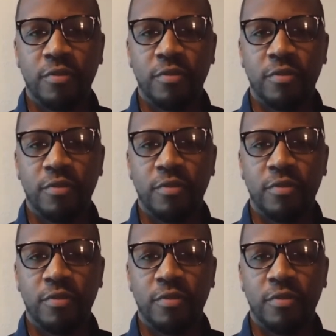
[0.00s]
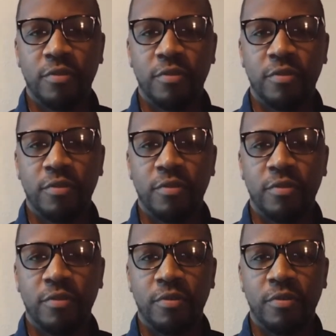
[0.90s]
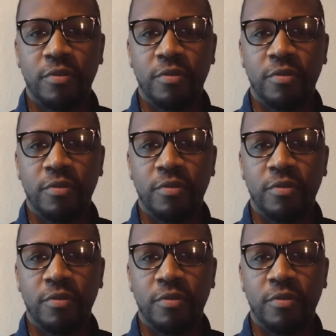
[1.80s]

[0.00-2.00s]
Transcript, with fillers: uh, and, and, being a parent, I thought